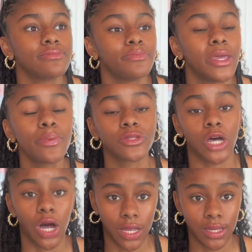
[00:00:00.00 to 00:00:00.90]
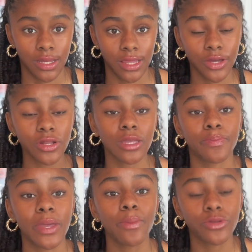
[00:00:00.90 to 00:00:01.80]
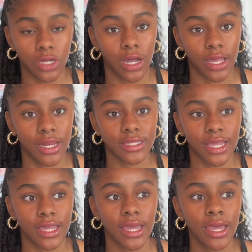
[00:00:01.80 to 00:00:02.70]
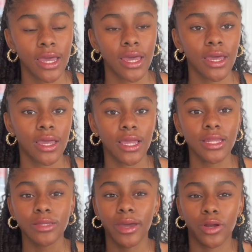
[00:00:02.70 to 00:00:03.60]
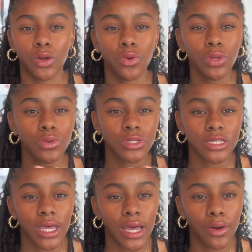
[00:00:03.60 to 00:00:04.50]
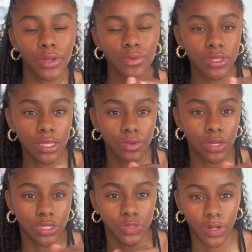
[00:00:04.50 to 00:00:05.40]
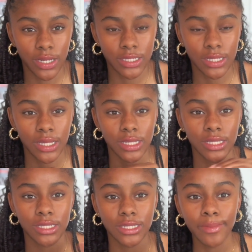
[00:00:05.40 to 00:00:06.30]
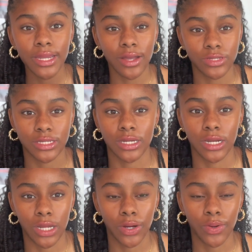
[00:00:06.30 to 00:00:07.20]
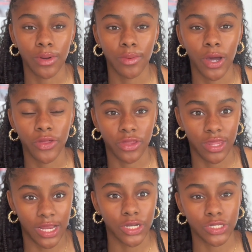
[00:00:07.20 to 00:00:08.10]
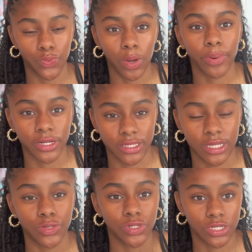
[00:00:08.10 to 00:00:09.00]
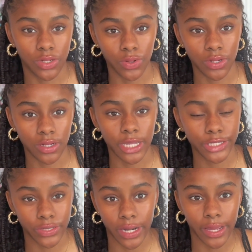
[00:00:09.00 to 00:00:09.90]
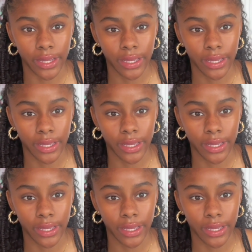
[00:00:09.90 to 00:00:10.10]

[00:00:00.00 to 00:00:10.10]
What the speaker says: people talk, literally people talk, and it's like, it doesn't matter who you tell, who you think you could trust, somebody else is gonna know other than that just one person that you just told yesterday.